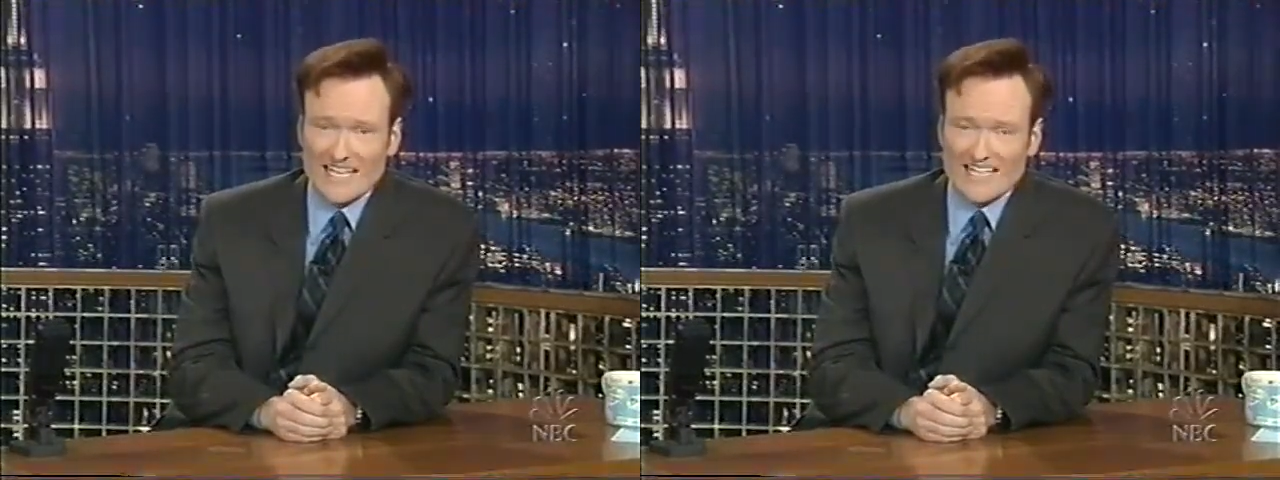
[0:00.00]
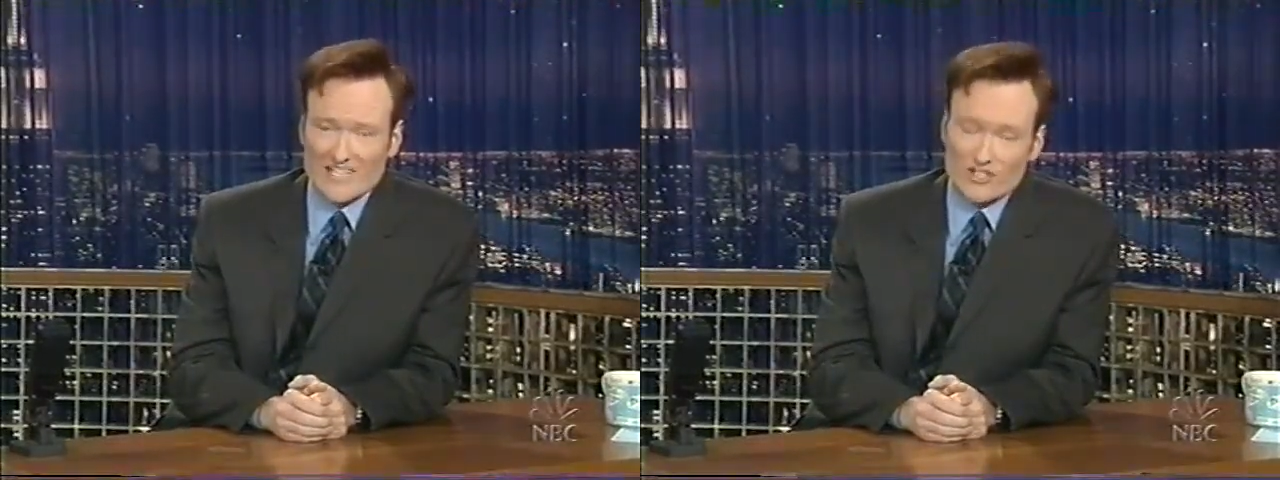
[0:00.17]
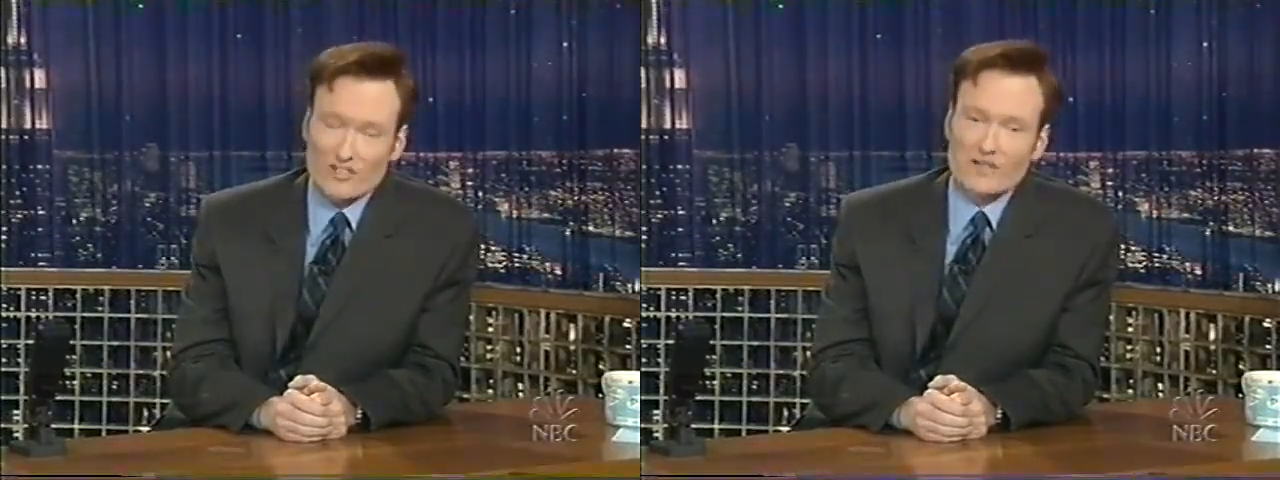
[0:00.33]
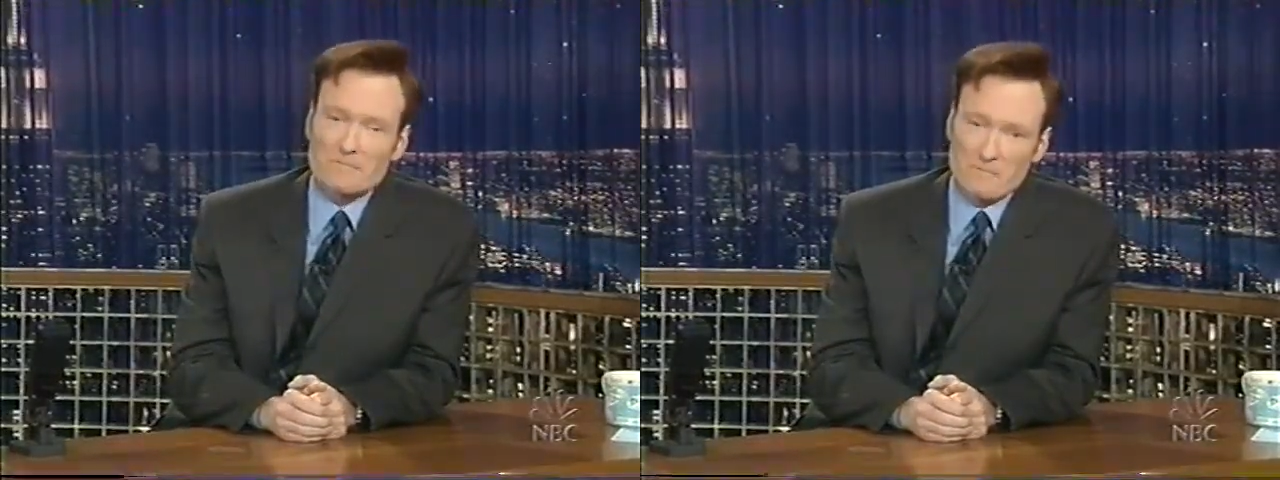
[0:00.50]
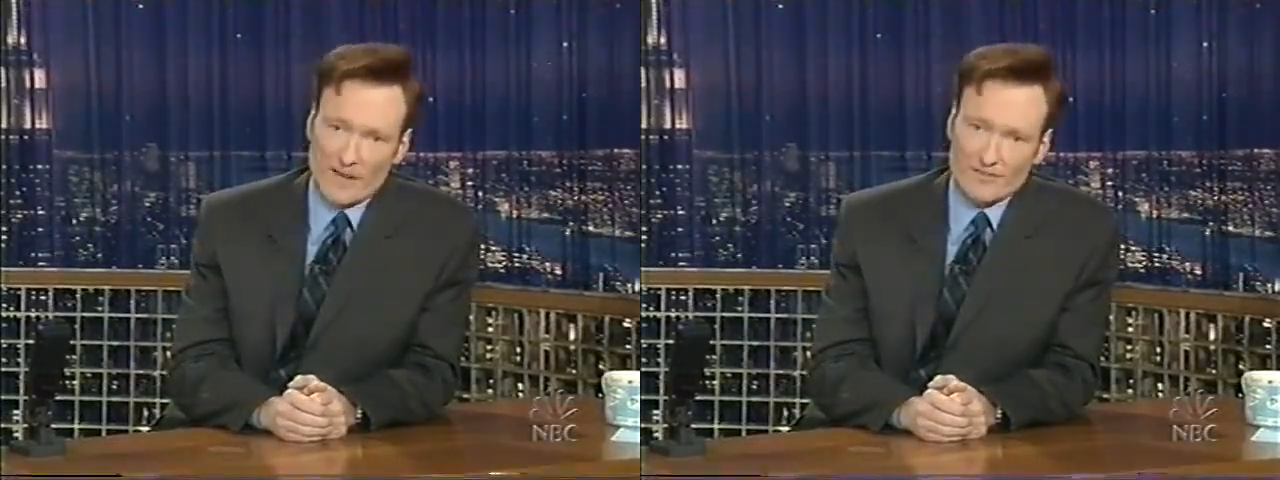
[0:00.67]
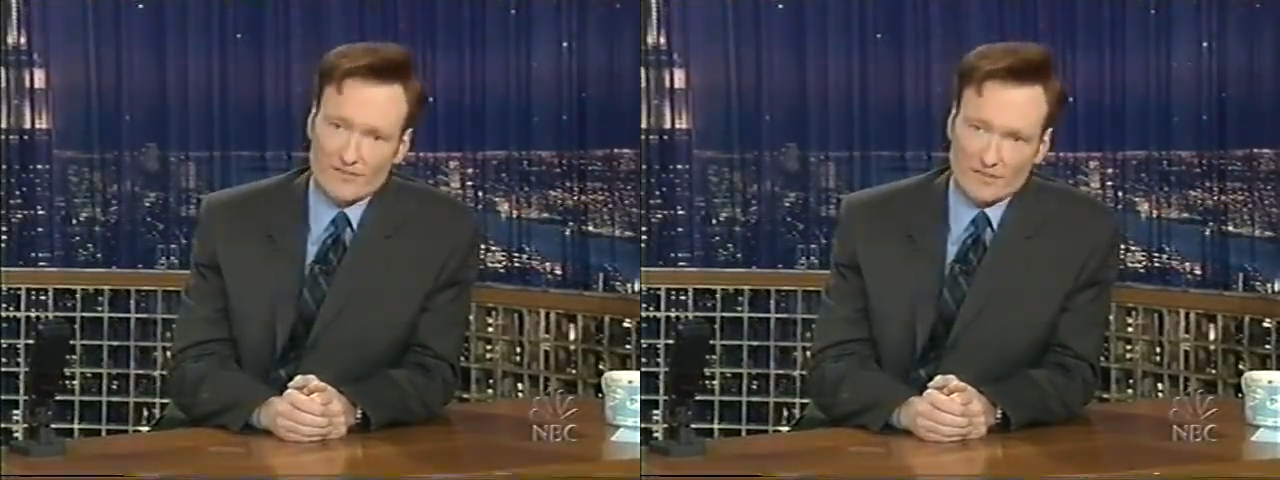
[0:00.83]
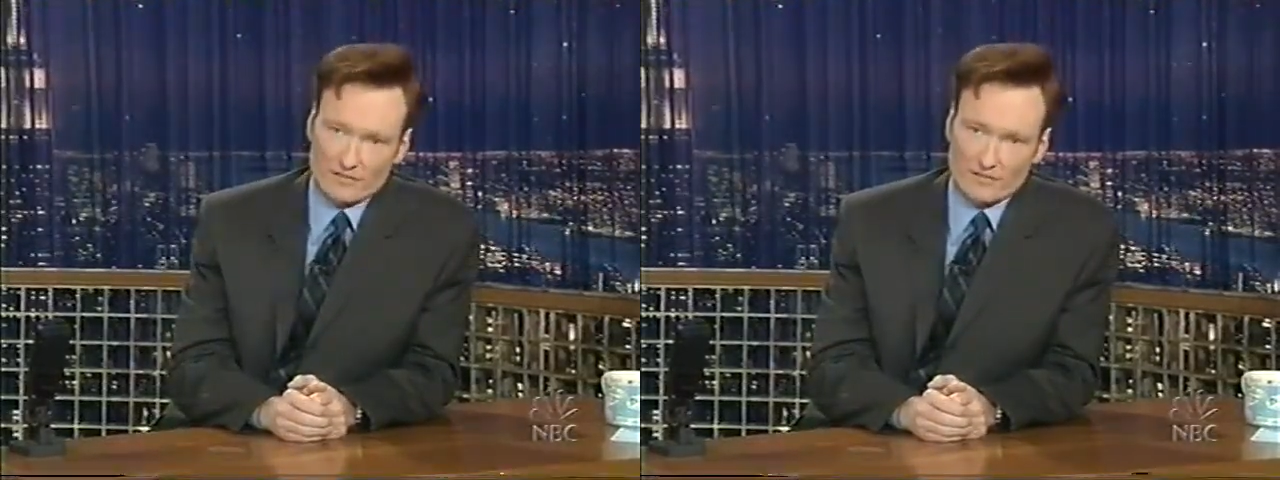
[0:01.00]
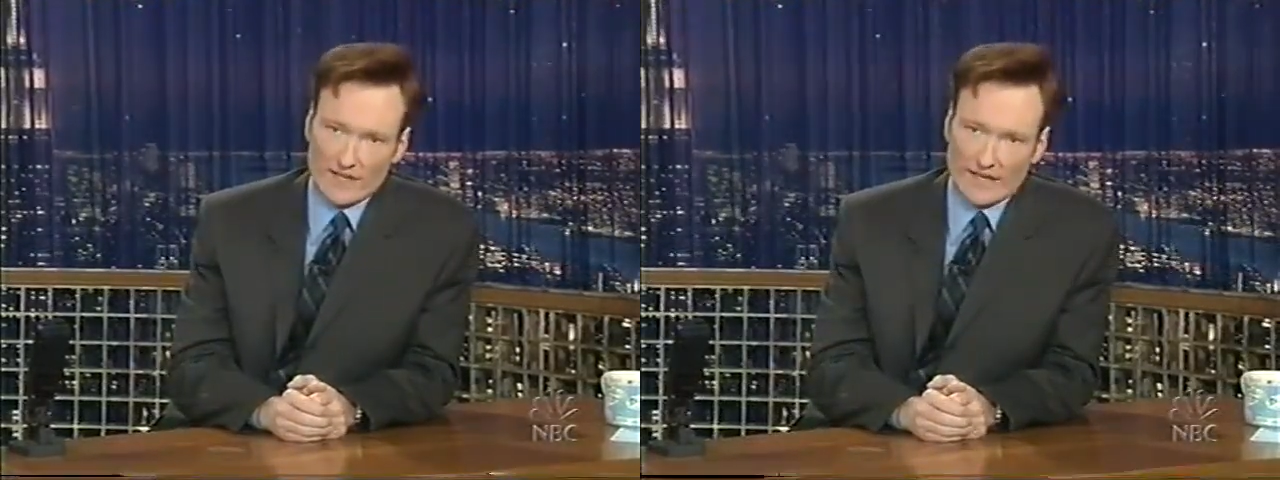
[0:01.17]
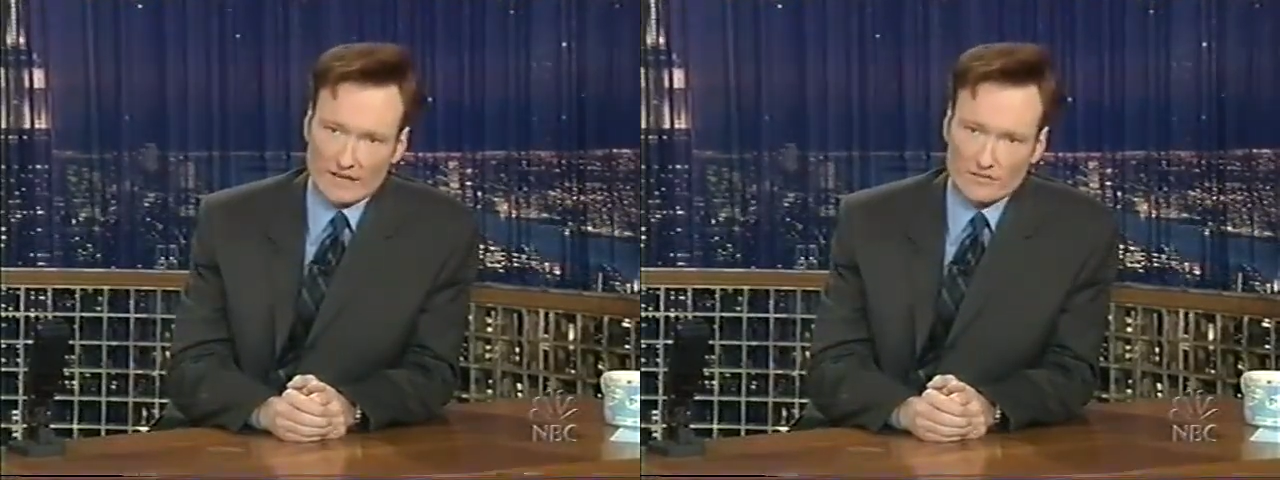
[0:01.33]
and started messing
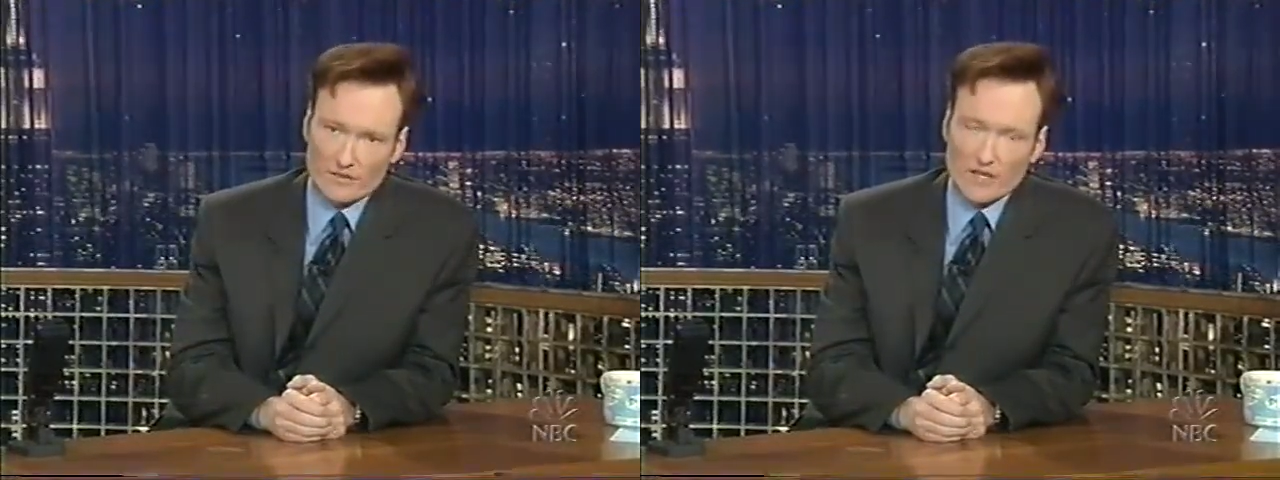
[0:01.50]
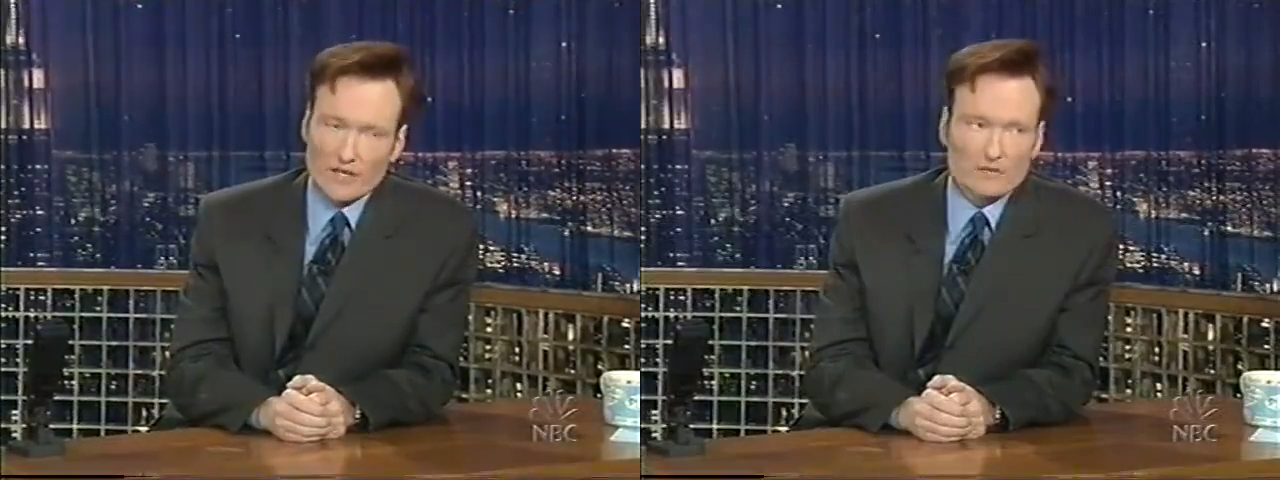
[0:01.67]
around.